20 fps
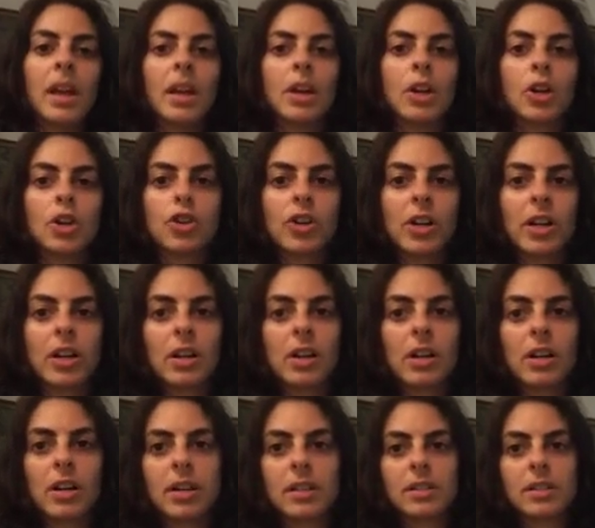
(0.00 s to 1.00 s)
And a
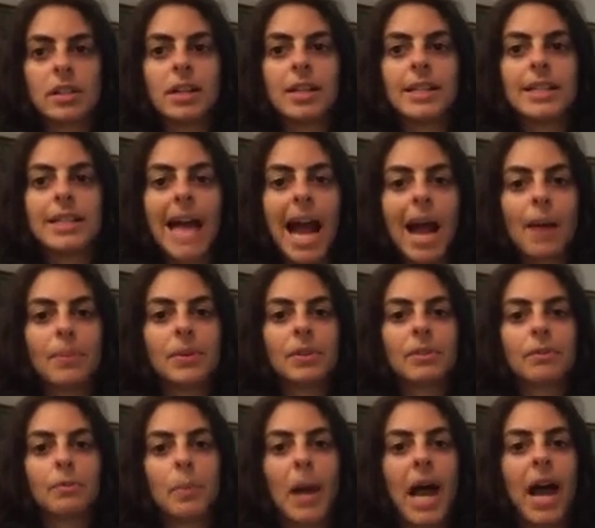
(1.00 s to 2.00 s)
trigger is an
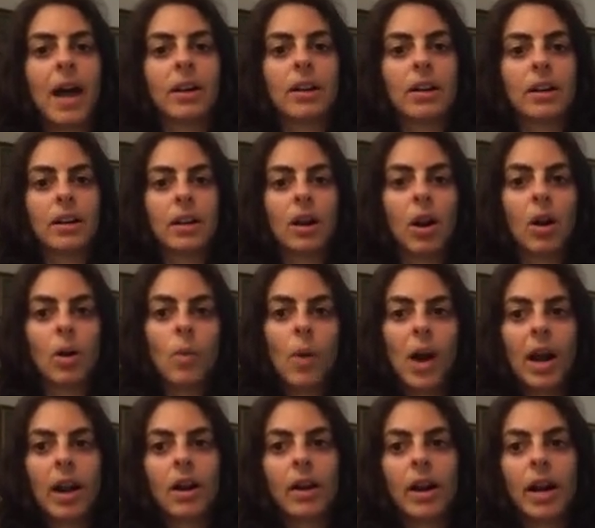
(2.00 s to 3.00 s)
adaptive pattern in our
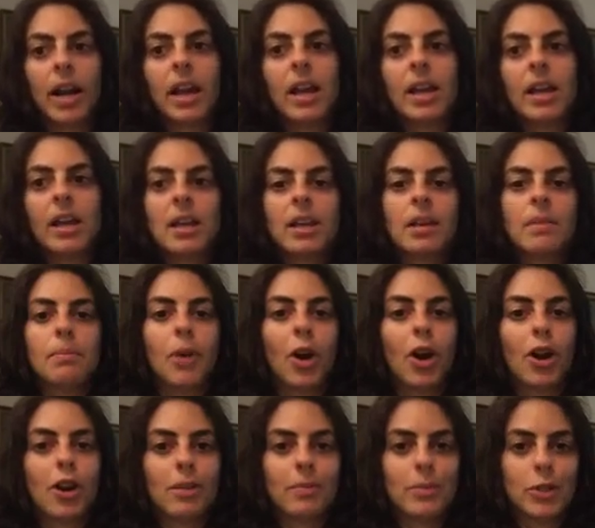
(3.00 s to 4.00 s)
wiring,
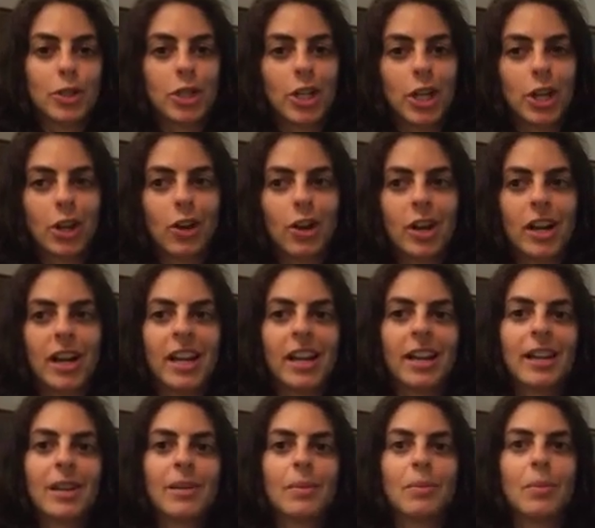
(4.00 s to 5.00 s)
part of the machinery,
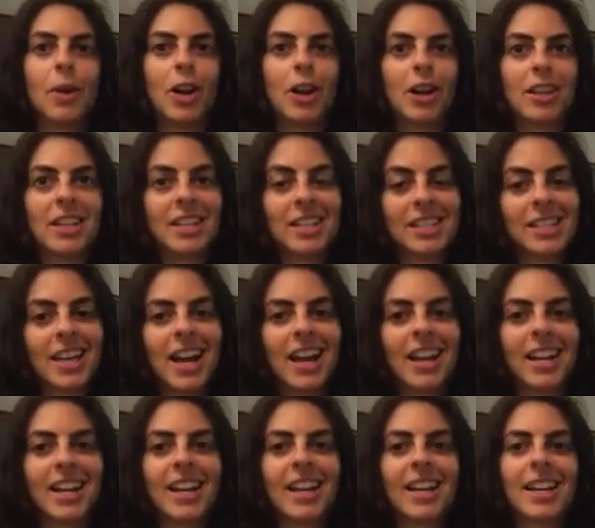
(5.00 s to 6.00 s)
part of the
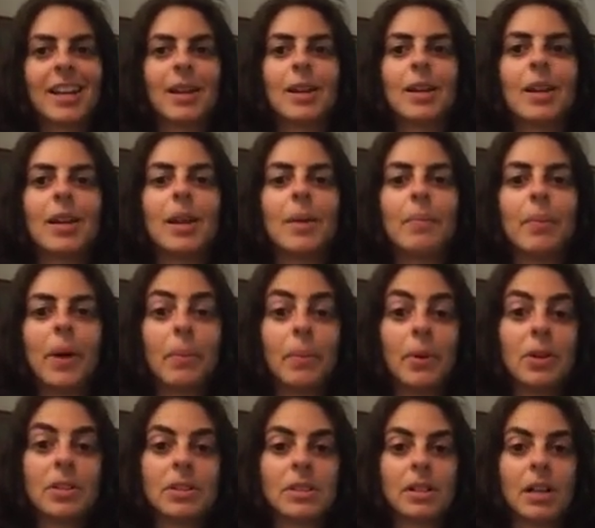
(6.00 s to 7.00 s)
design. And my
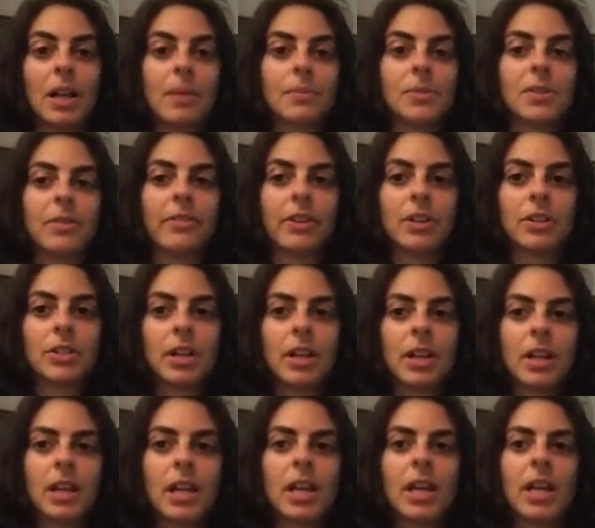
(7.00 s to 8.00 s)
personal
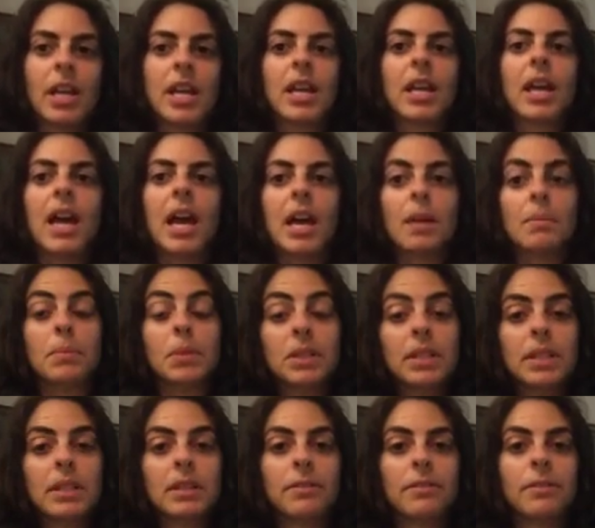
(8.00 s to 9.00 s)
observation and
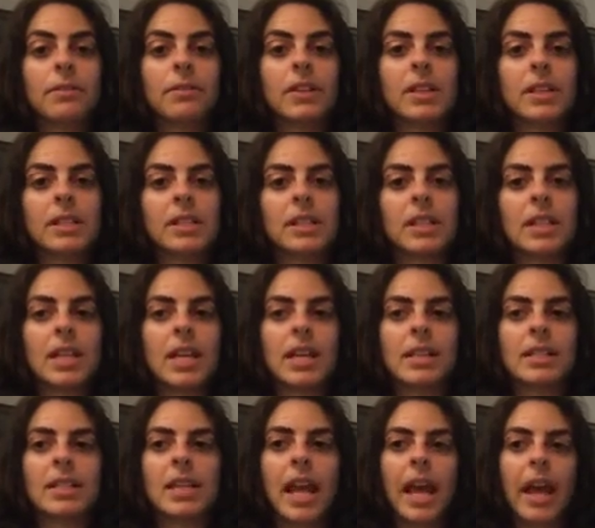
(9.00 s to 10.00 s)
belief is
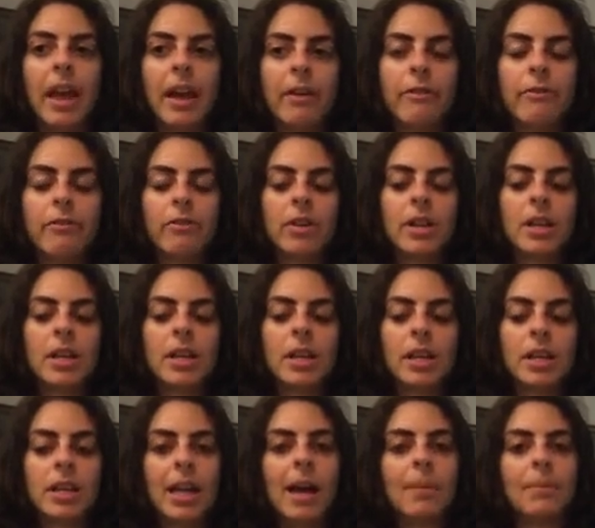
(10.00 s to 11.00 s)
that every
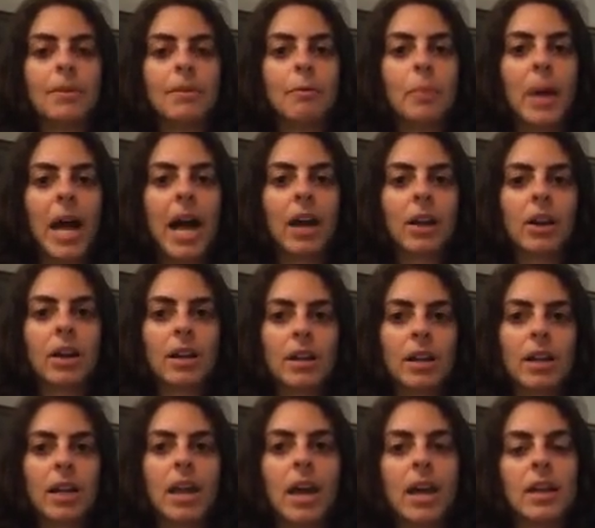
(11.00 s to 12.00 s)
adaptive pattern
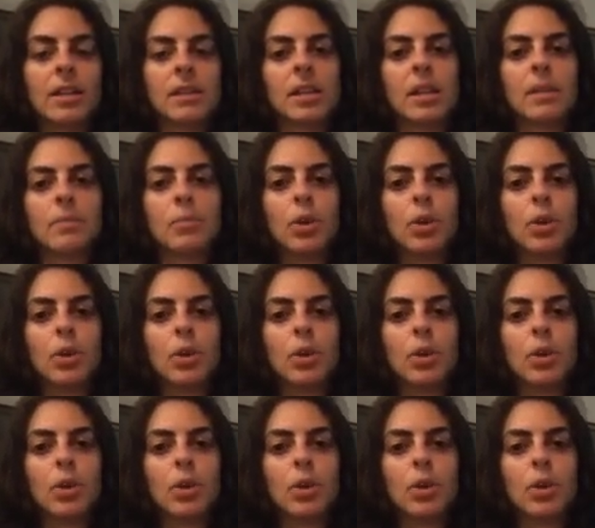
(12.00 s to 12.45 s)
has a